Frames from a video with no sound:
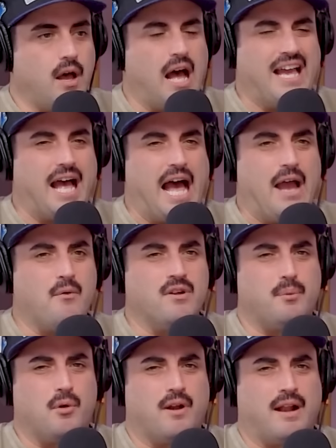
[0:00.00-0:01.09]
I I wouldn't have
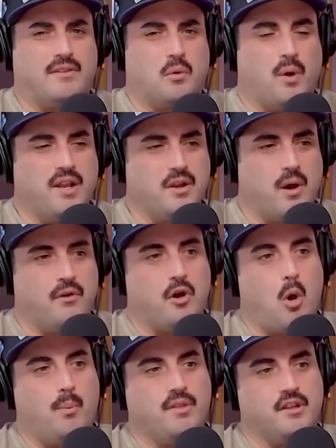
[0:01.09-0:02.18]
poured it out the window. I would have
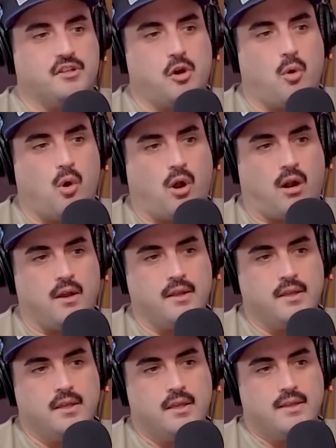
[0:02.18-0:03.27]
opened the door.
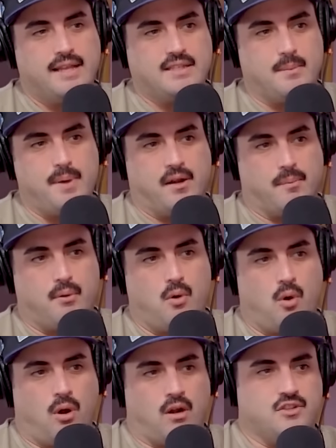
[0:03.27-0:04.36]
That's a better pour,
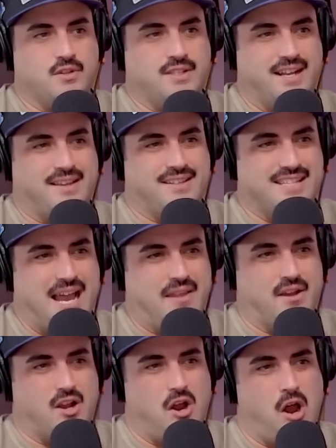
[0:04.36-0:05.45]
right, so yeah, it doesn't go on the side on the of the
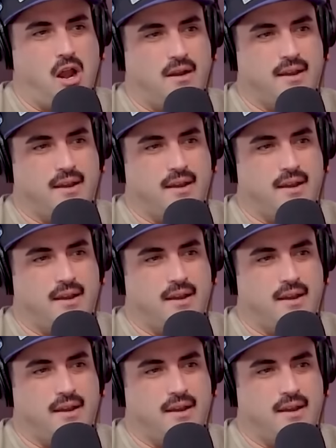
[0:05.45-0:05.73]
car. car.